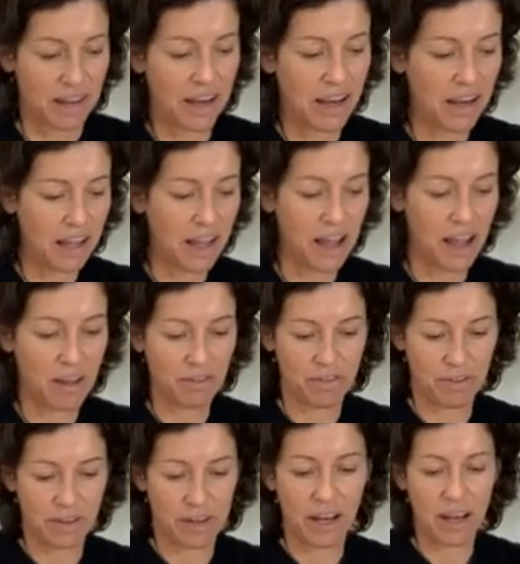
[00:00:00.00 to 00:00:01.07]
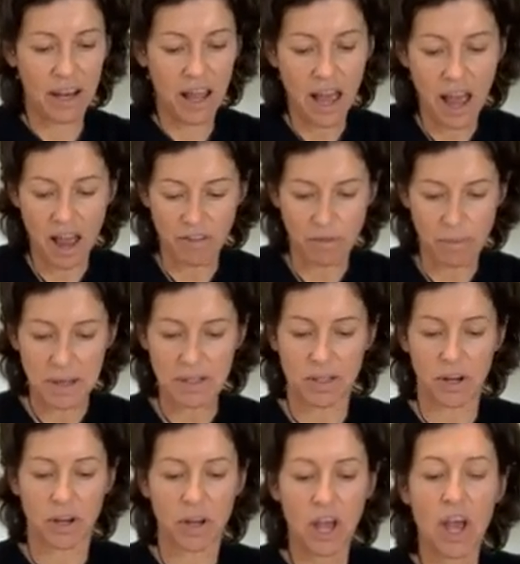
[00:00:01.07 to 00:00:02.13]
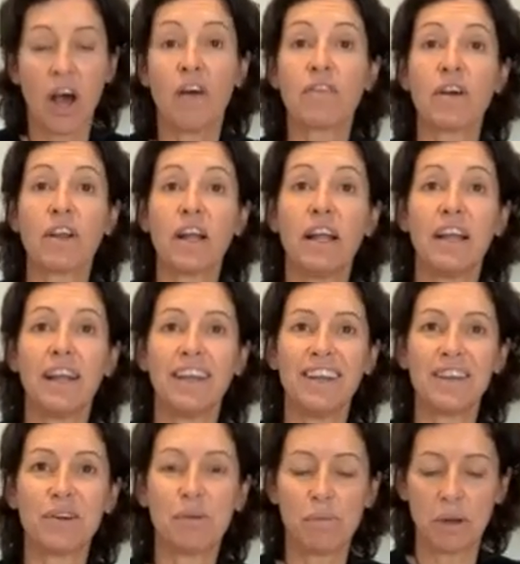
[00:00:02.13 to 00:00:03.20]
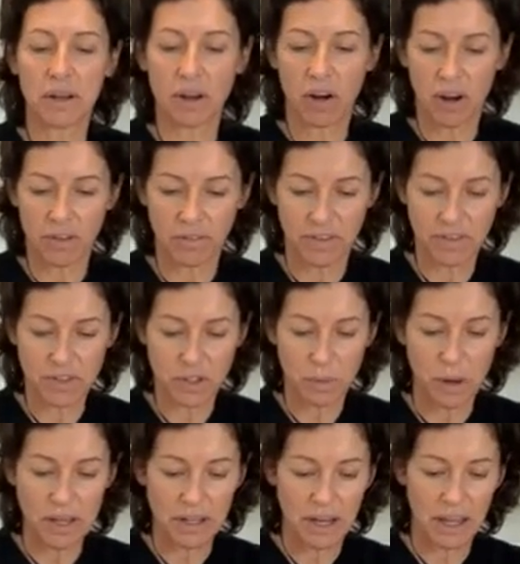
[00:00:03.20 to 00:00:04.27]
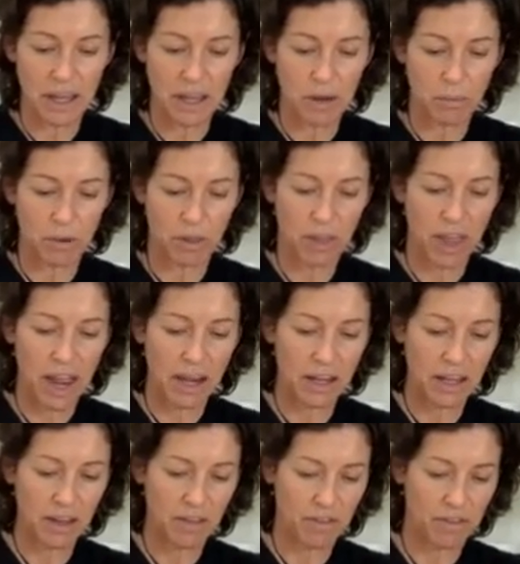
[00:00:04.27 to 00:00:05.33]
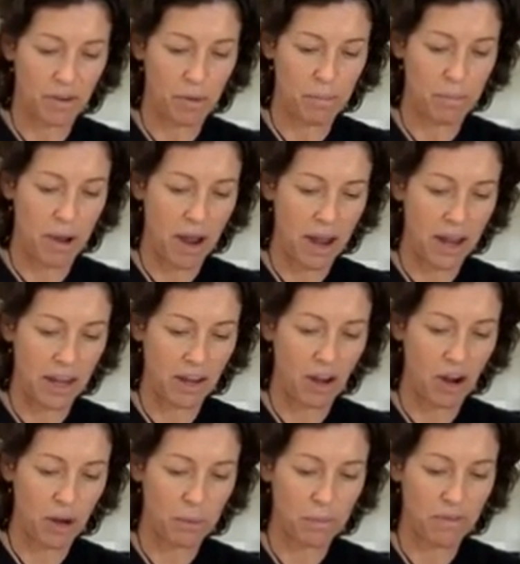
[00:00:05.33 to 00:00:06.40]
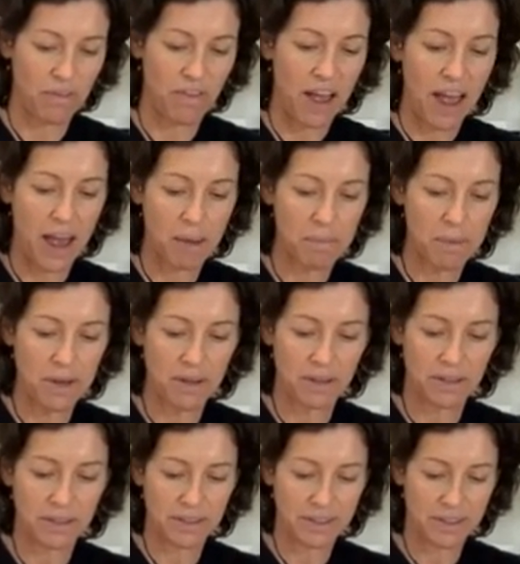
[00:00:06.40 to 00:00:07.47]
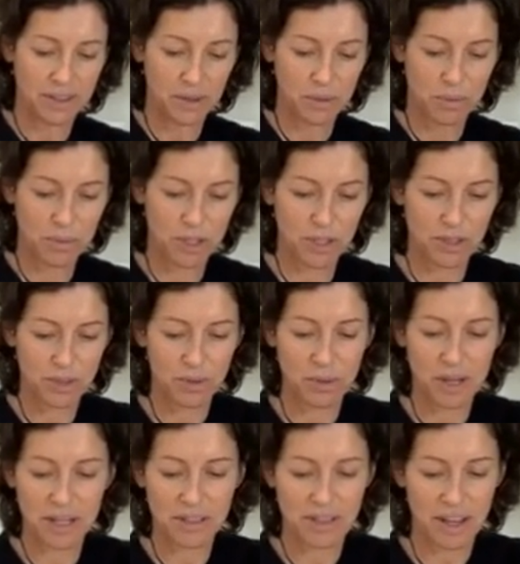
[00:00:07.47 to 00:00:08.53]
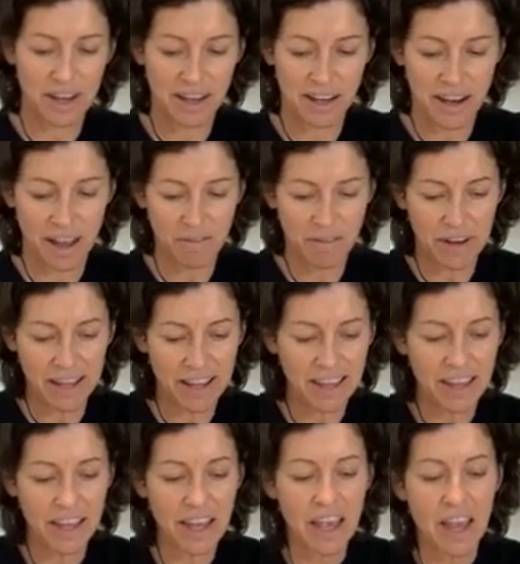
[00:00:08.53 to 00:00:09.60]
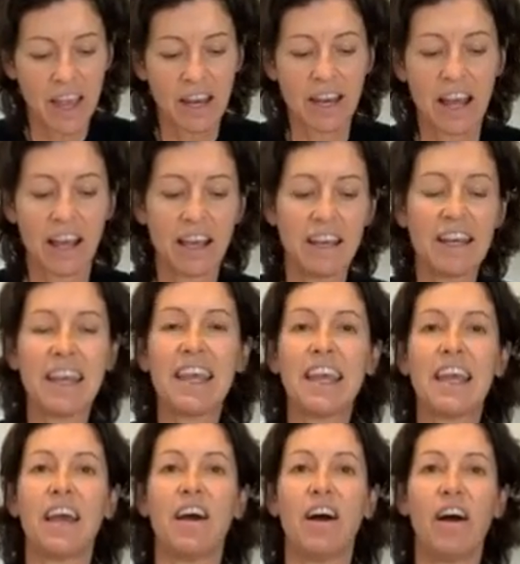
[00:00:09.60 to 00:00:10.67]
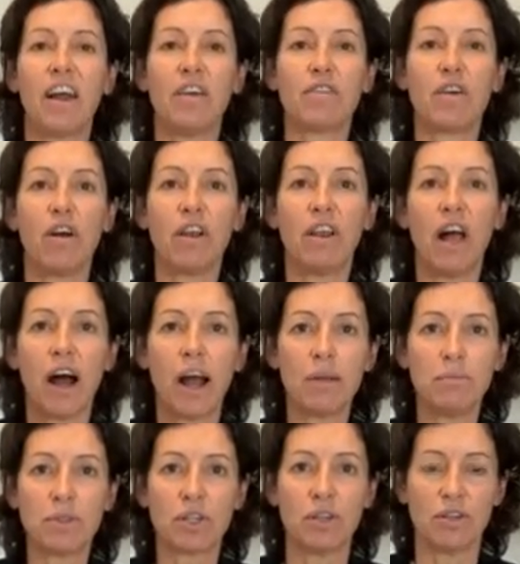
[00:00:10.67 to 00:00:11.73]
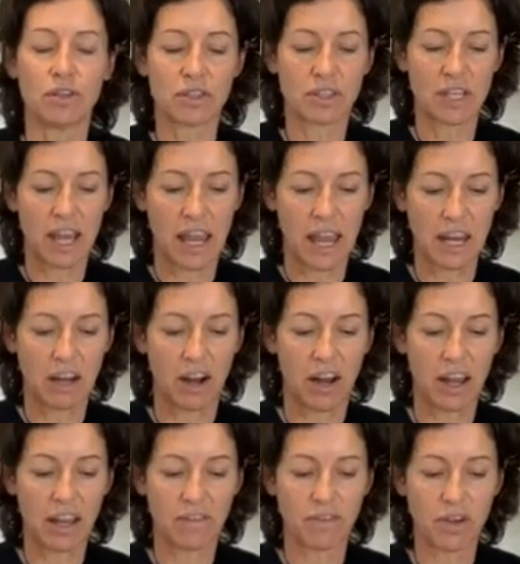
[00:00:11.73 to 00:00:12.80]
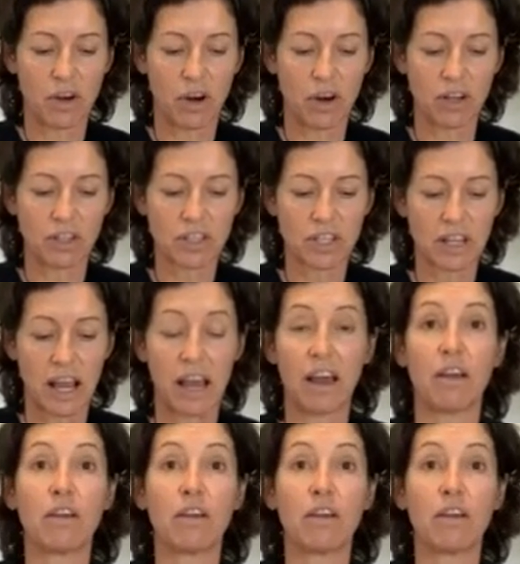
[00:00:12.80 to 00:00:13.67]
I love miso. I've got a little bit of sweetener here with honey from my home farm, which is always lovely. Now in here I have got lime juice and I have got